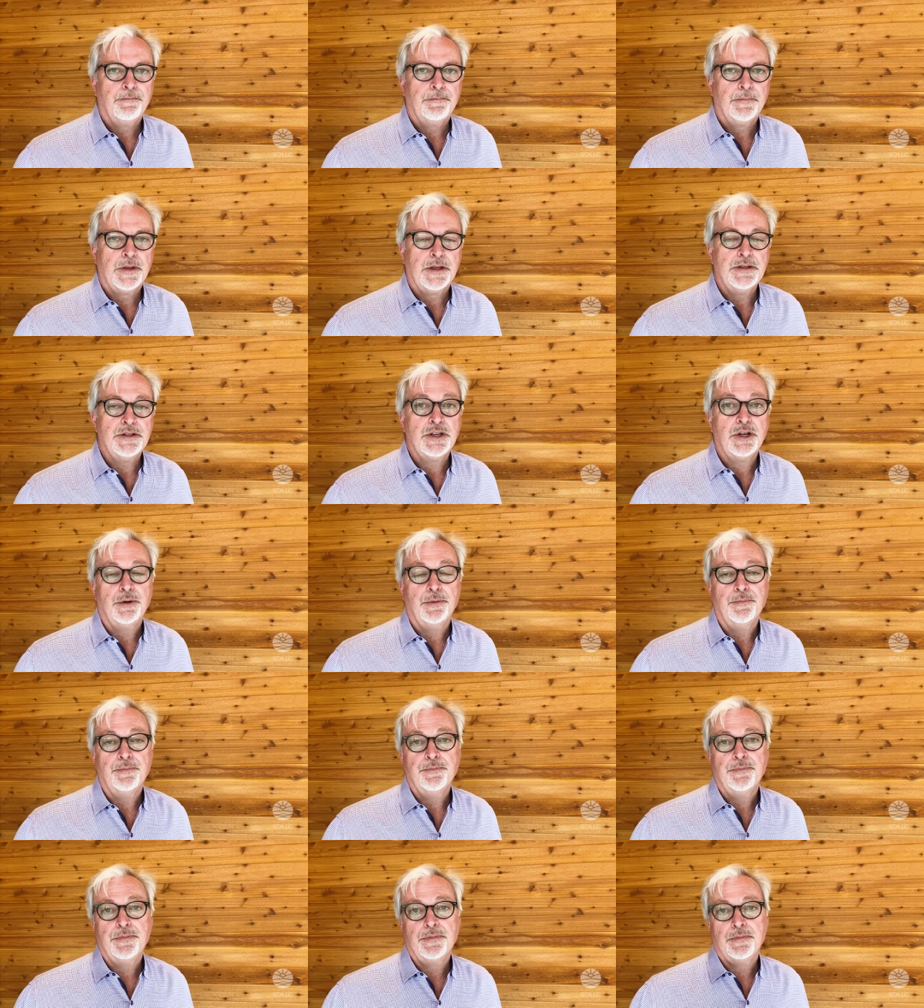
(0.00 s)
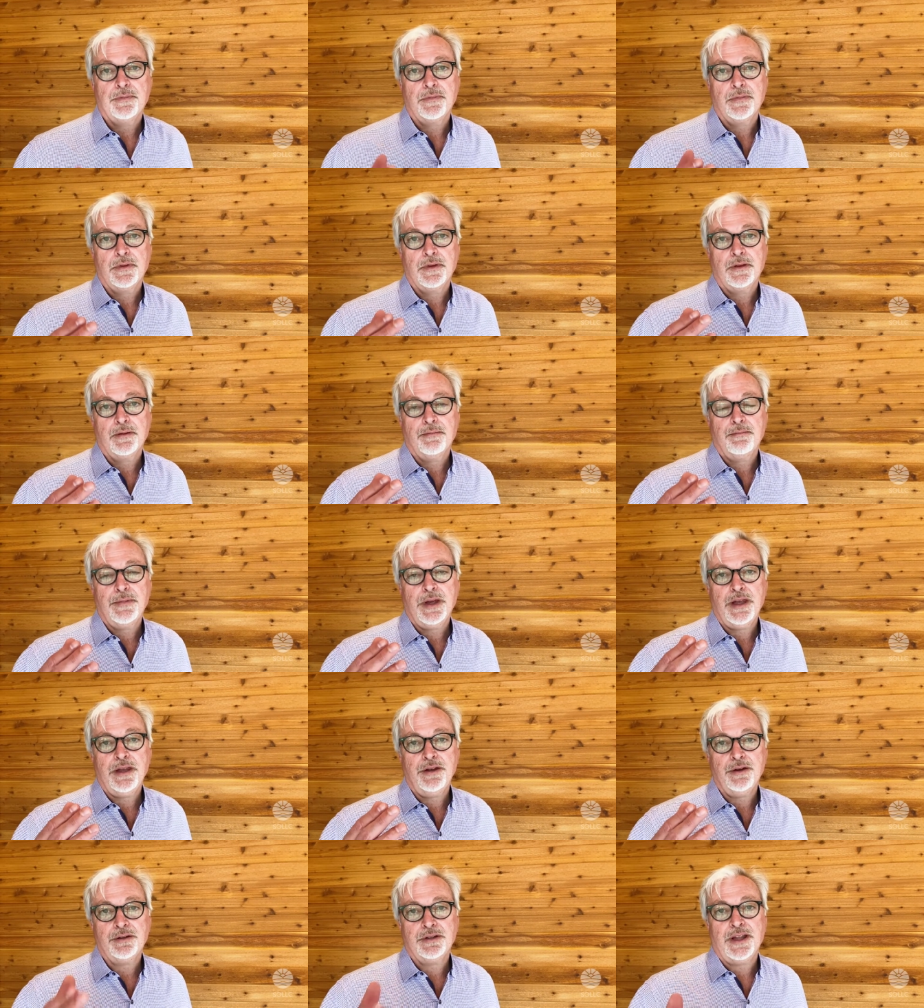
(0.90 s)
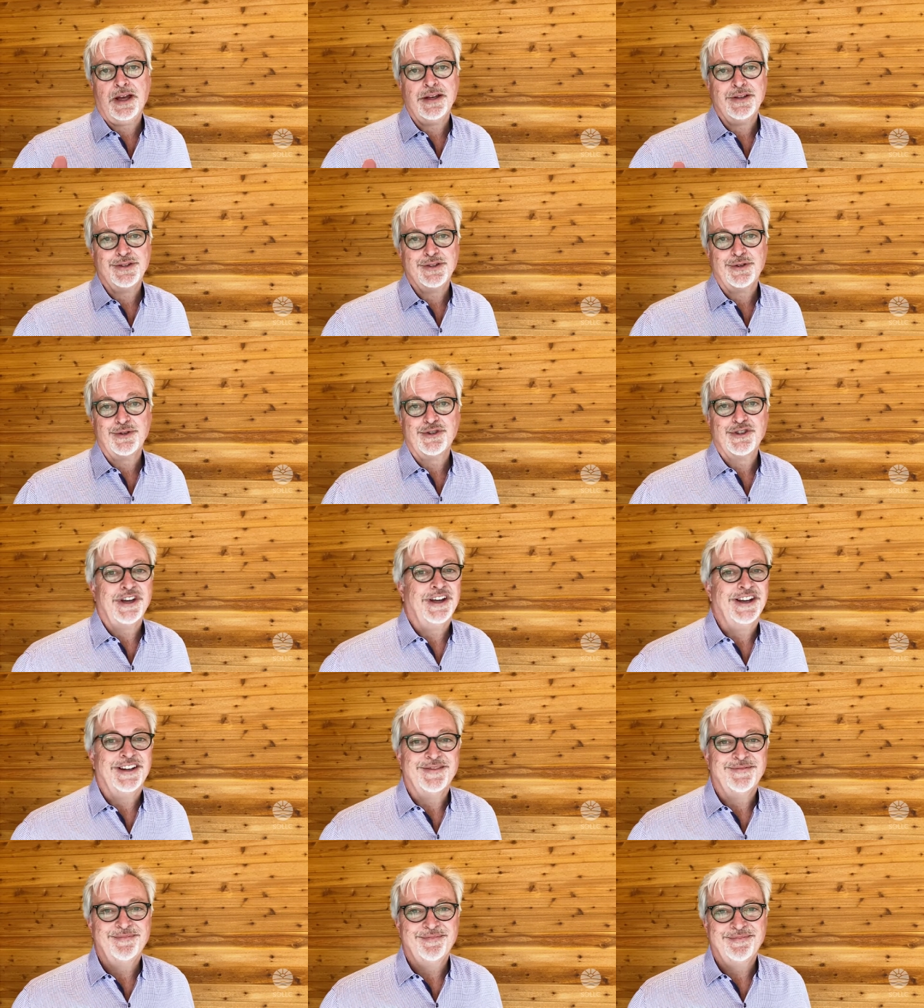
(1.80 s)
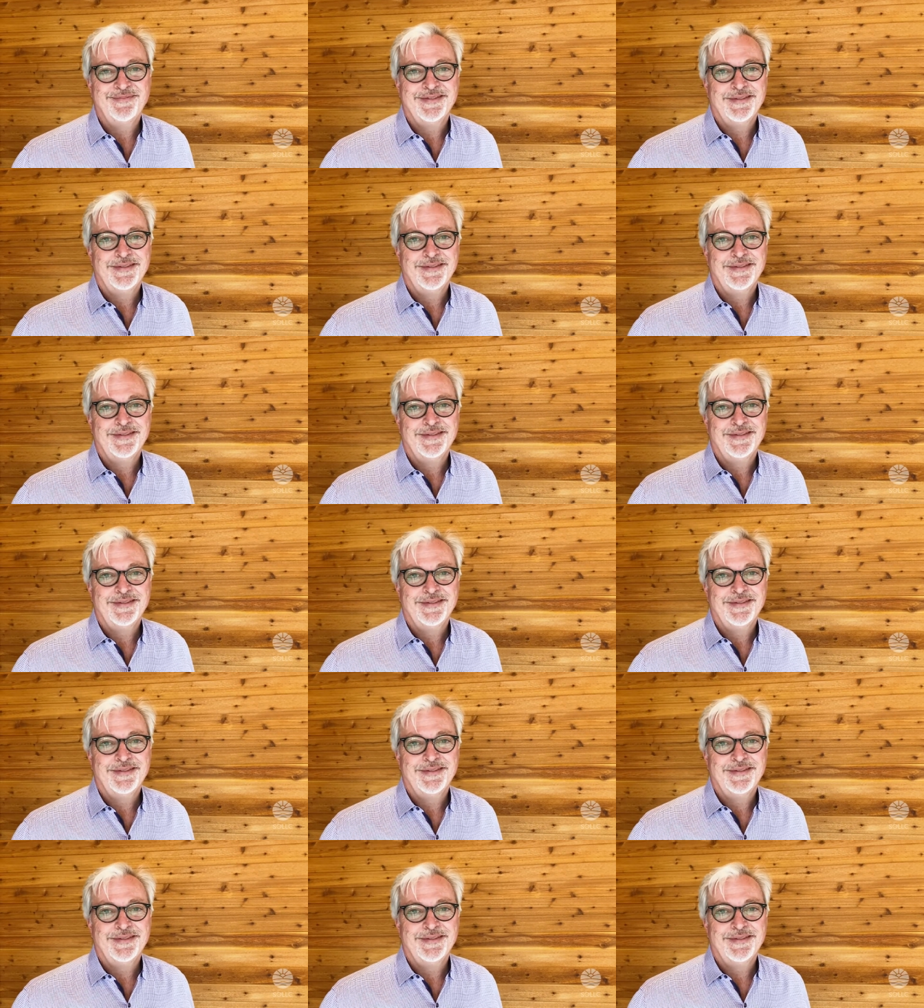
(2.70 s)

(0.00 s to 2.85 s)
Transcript: And so, may your light so shine.